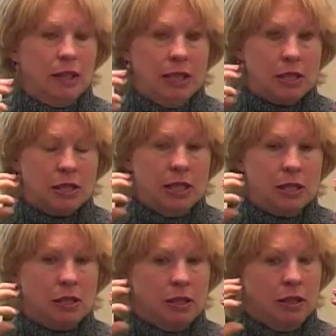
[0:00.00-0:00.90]
is
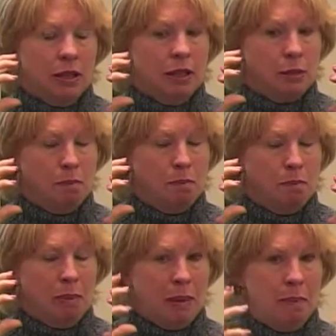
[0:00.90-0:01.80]

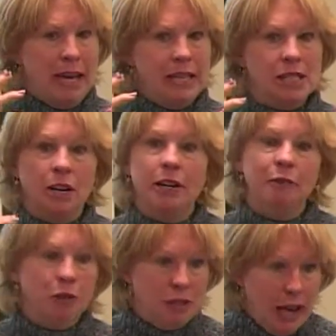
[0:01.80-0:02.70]
a big piece there, and
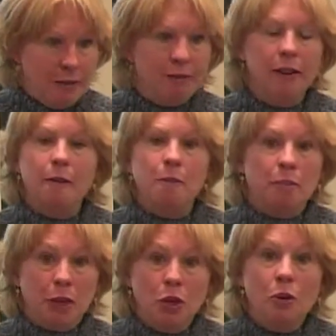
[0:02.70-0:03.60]
if you're deaf,
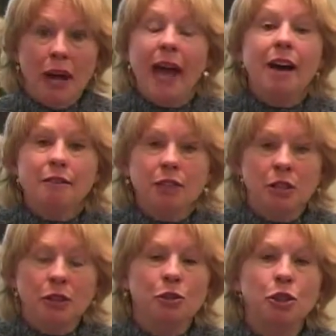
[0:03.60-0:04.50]
you don't have, you
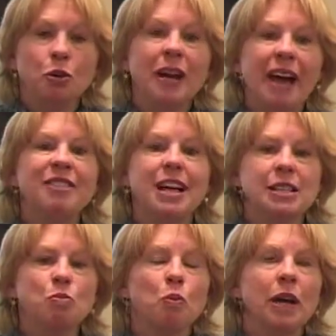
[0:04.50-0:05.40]
don't have
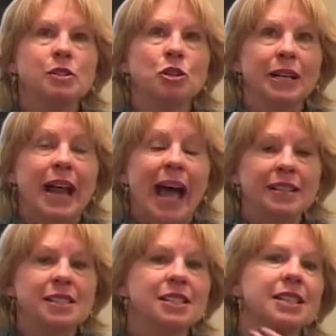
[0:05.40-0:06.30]
as good an
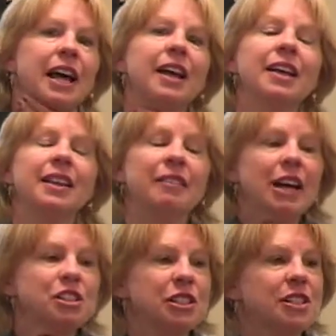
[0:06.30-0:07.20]
access to that. They've
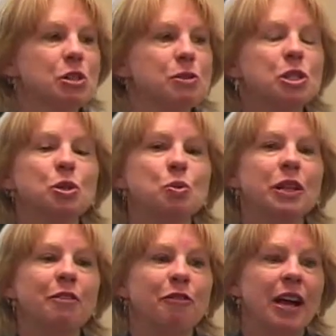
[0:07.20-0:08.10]
actually done some research where
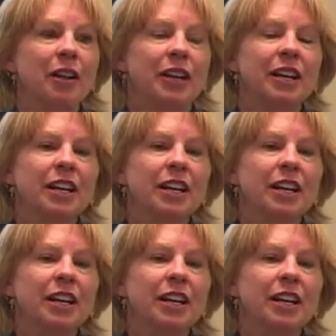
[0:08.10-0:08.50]
they found that